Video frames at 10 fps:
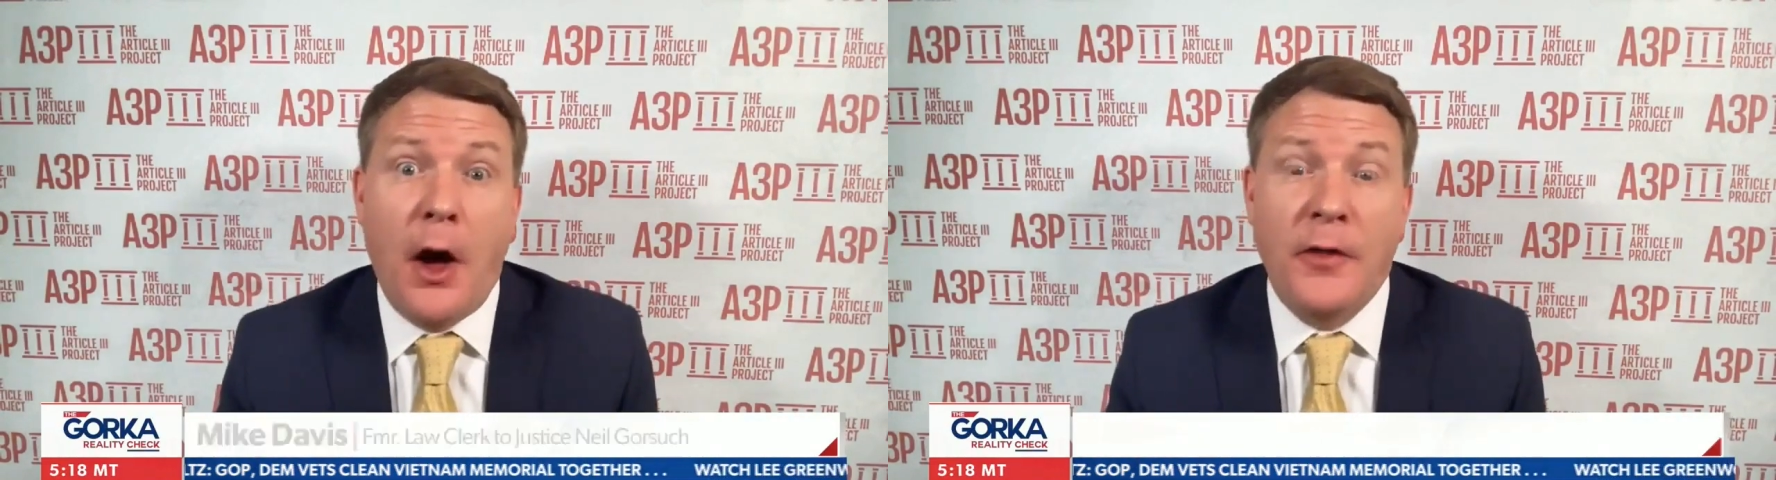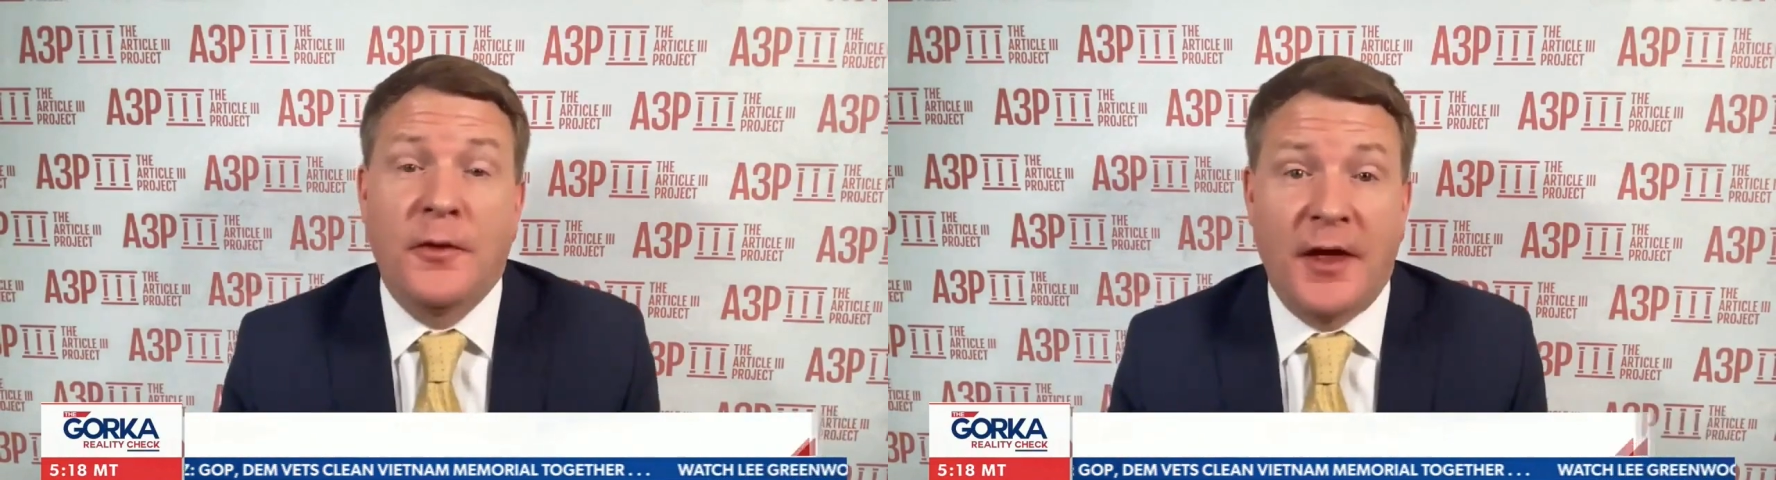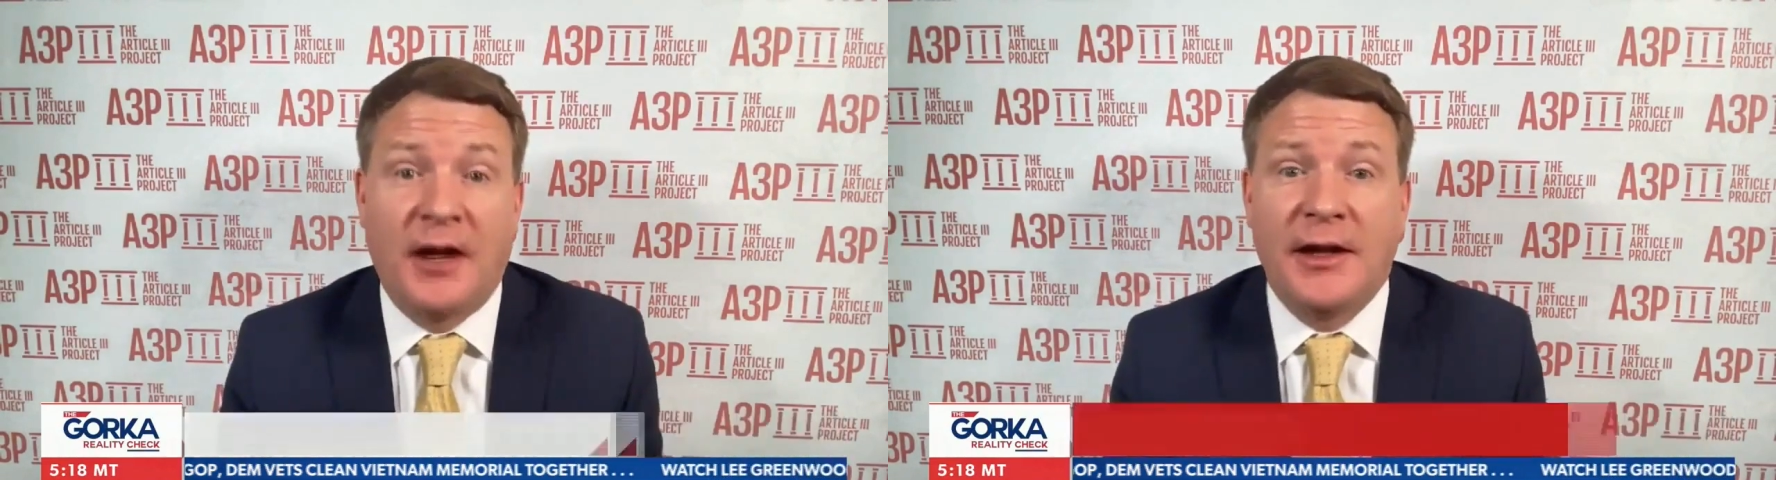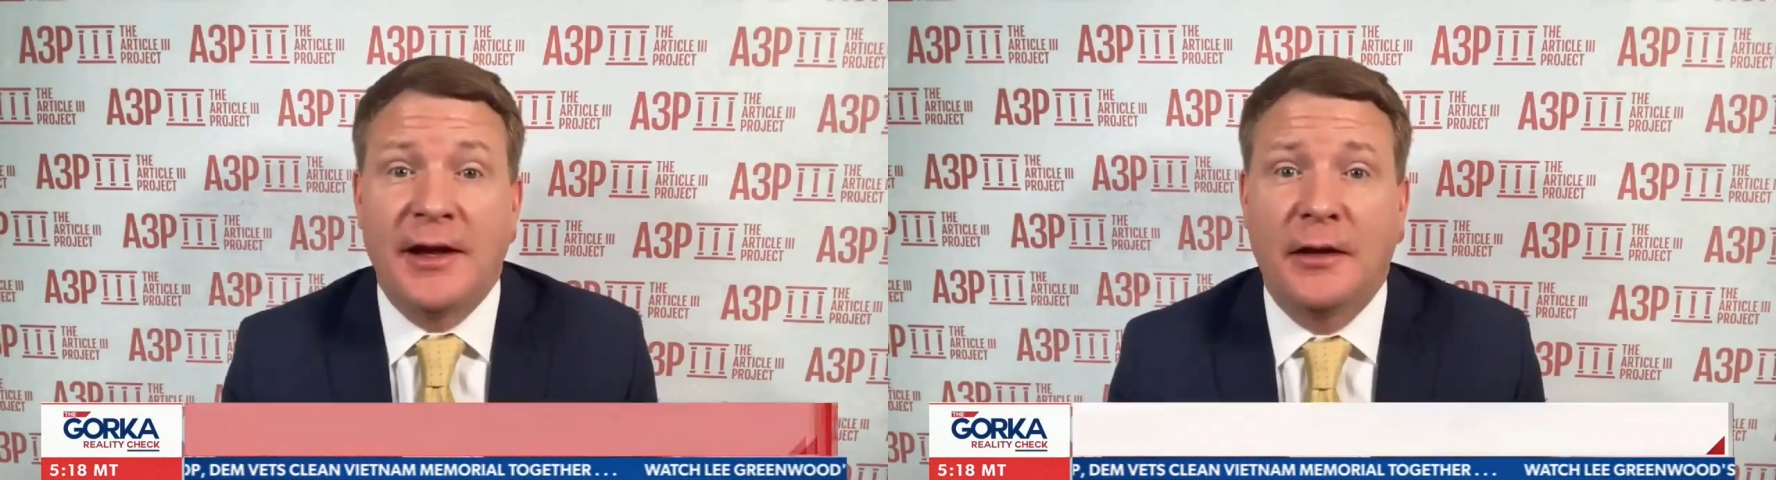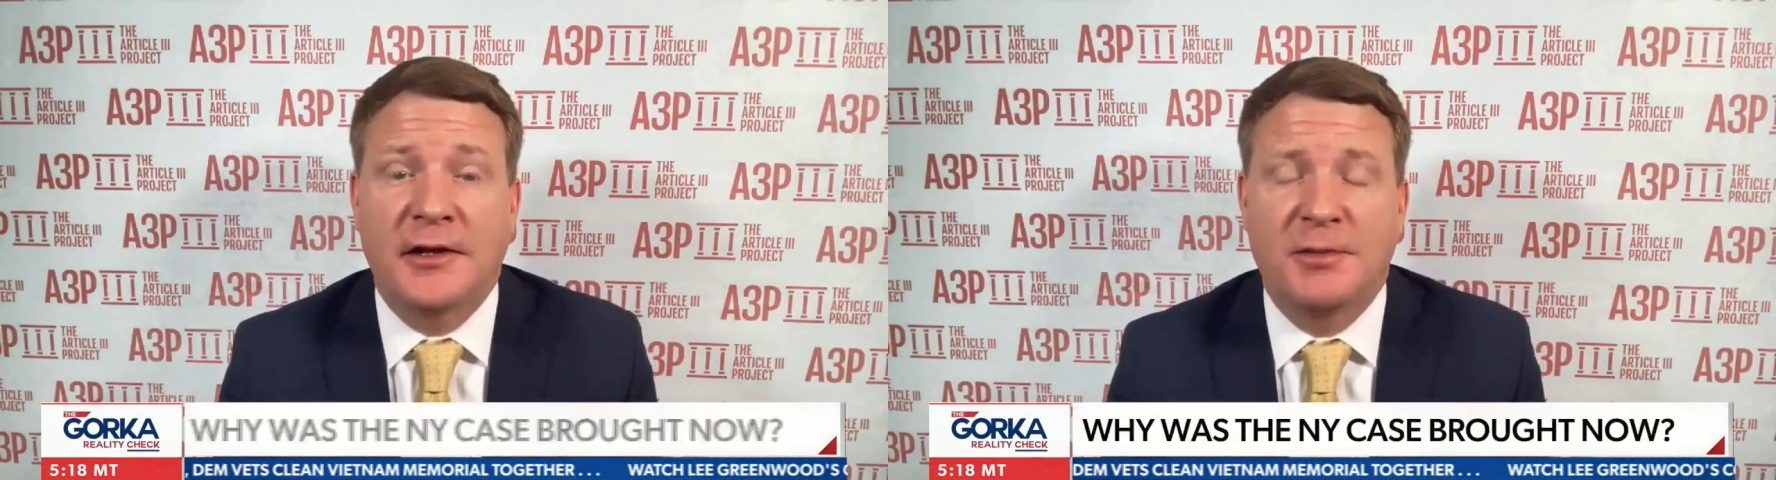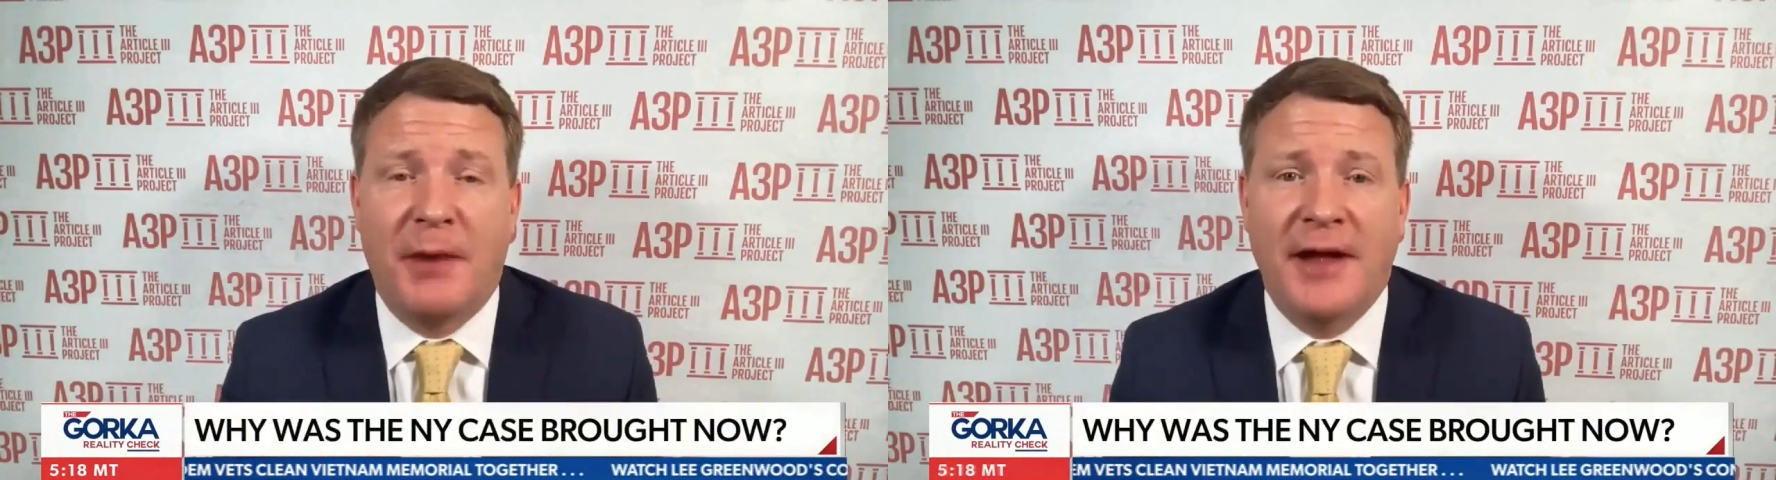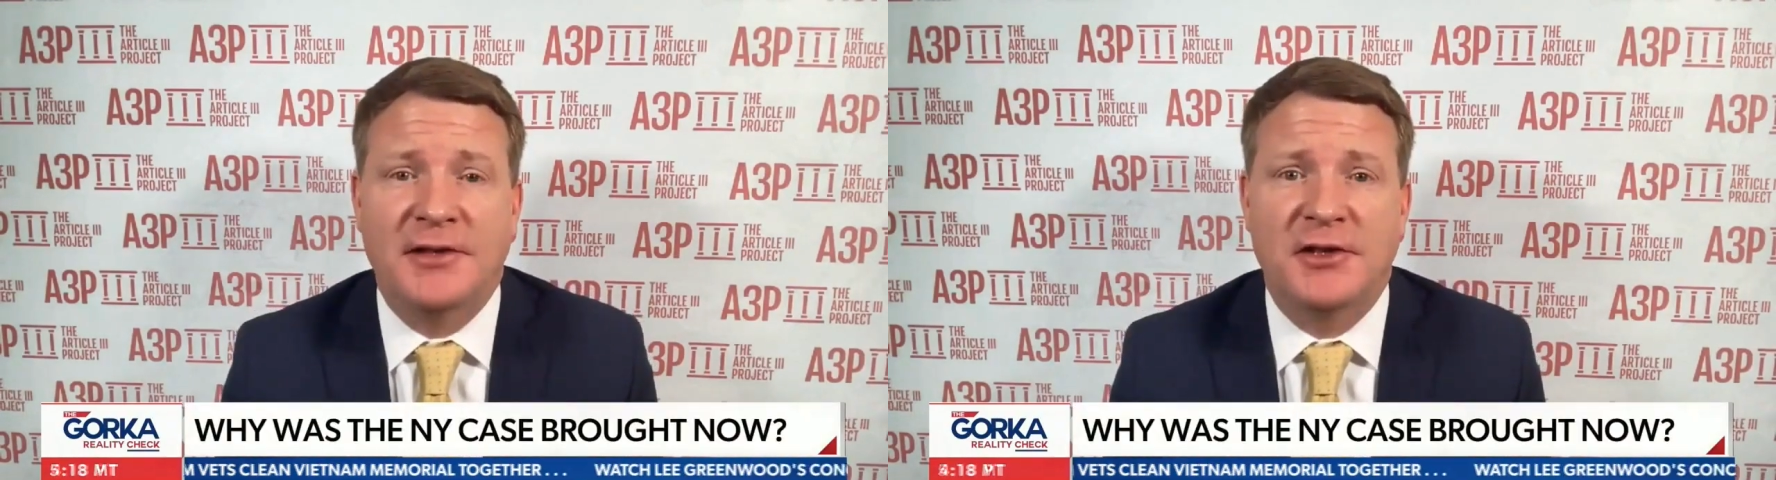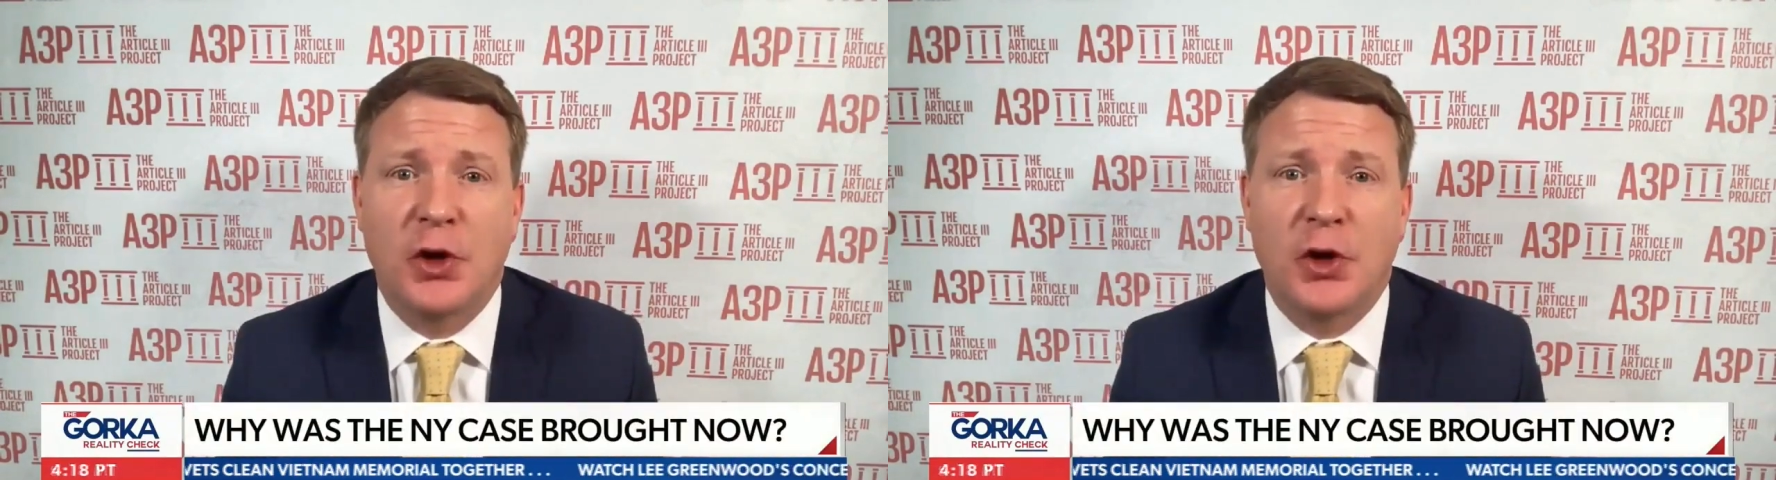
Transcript: other than a legal expense.